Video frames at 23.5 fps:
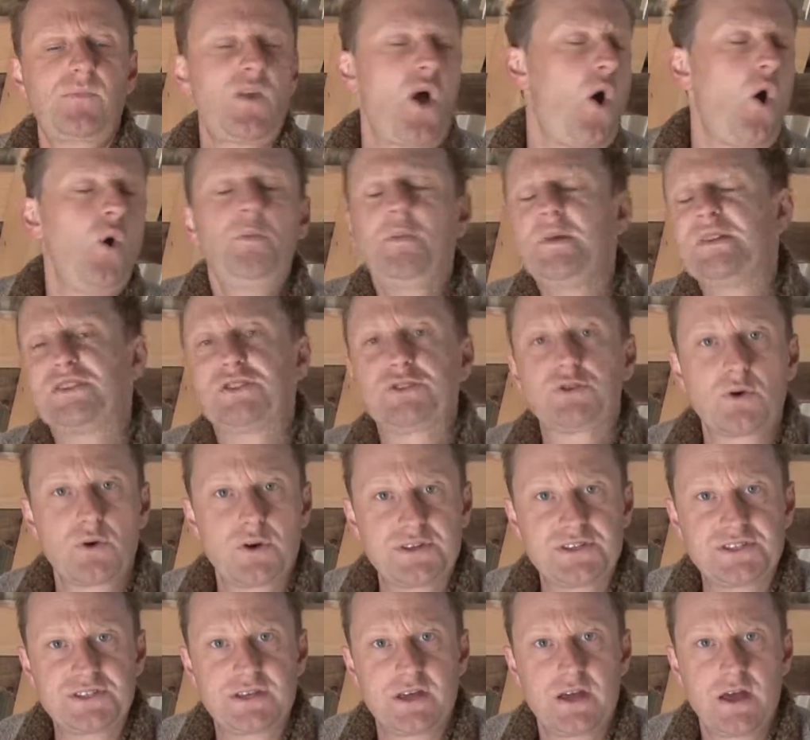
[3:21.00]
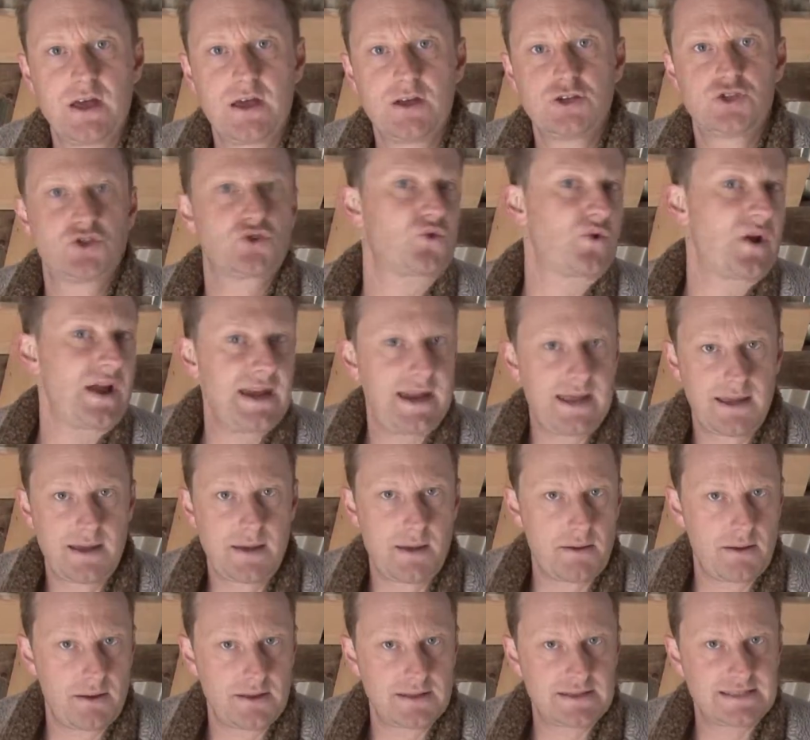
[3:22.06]
open source training
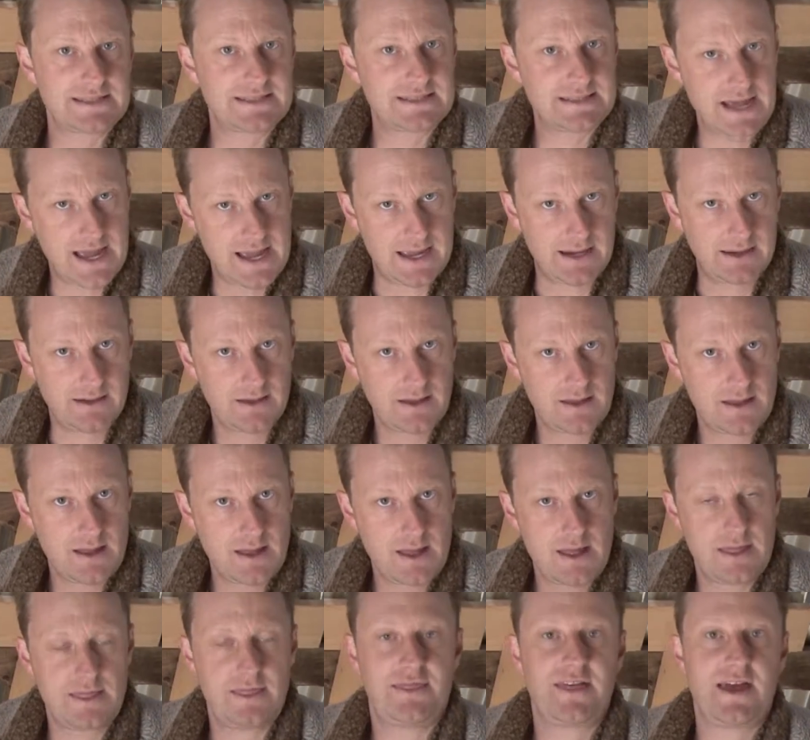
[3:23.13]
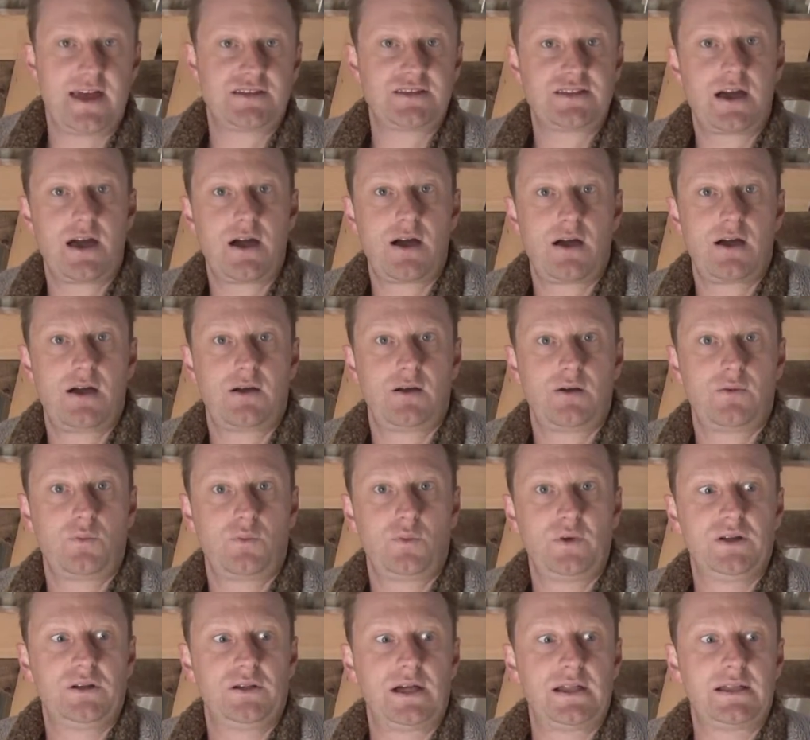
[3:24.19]
site that
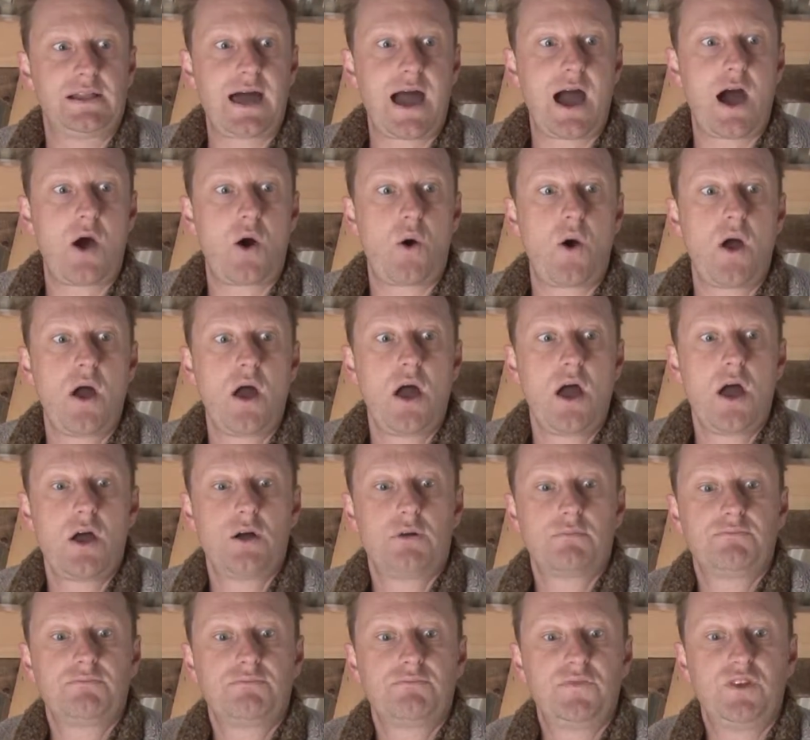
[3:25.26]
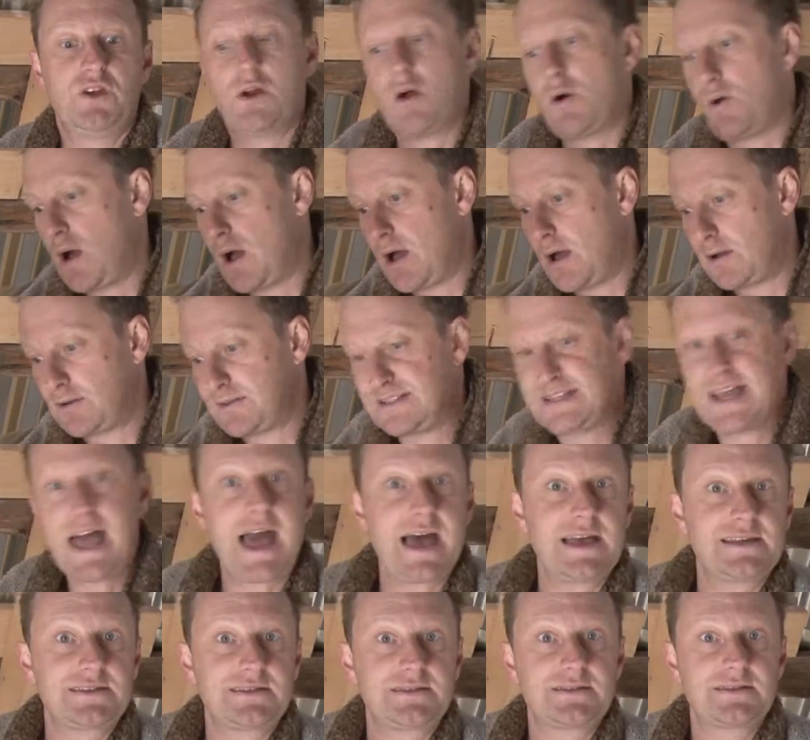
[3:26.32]
will allow
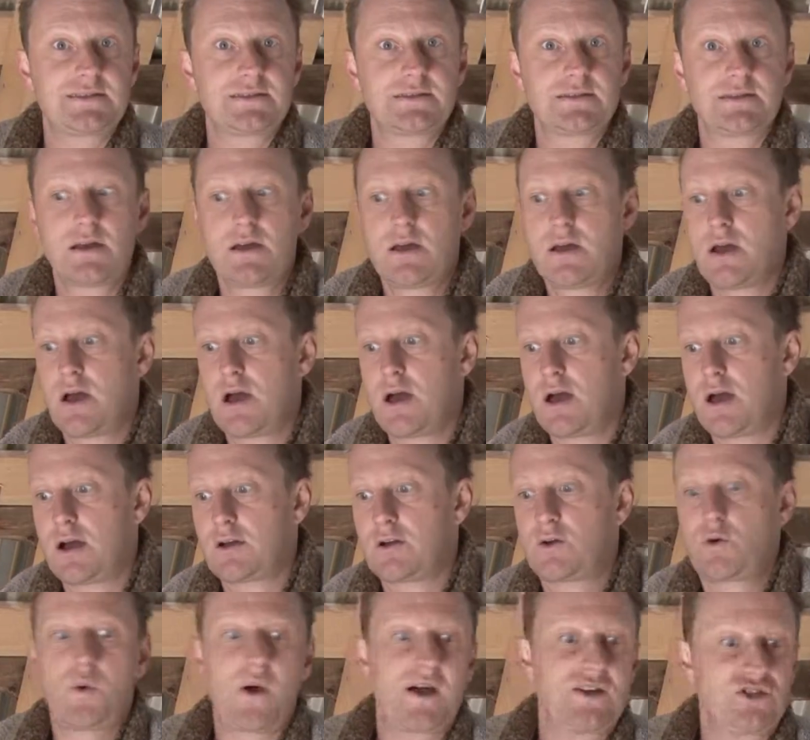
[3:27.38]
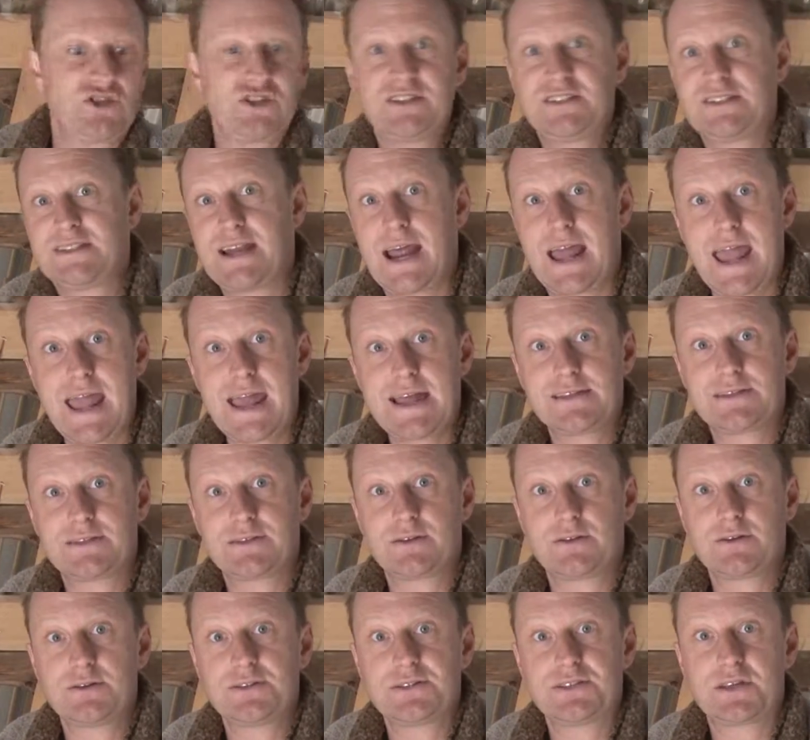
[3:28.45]
tests, questions and
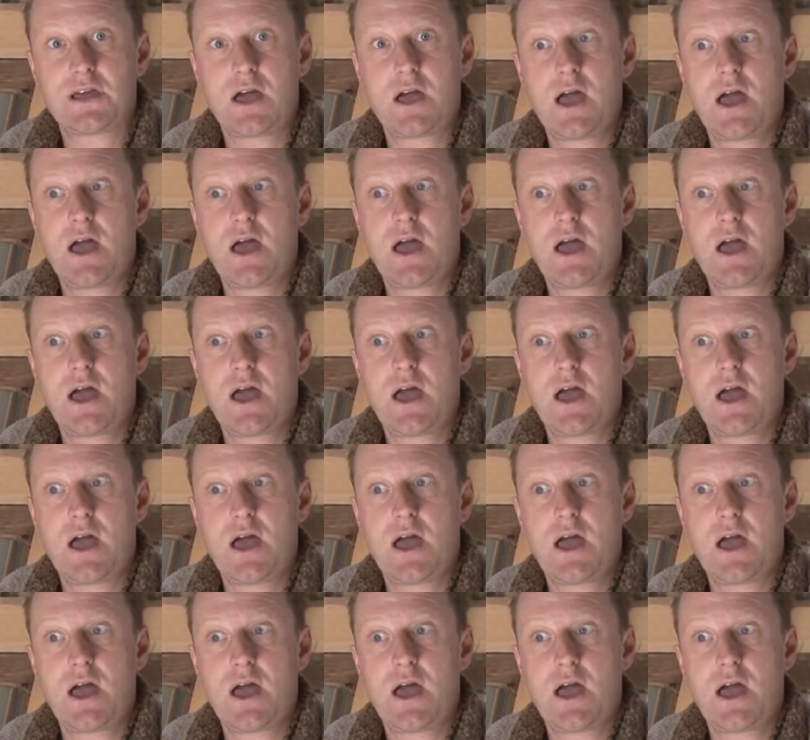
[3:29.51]
answers,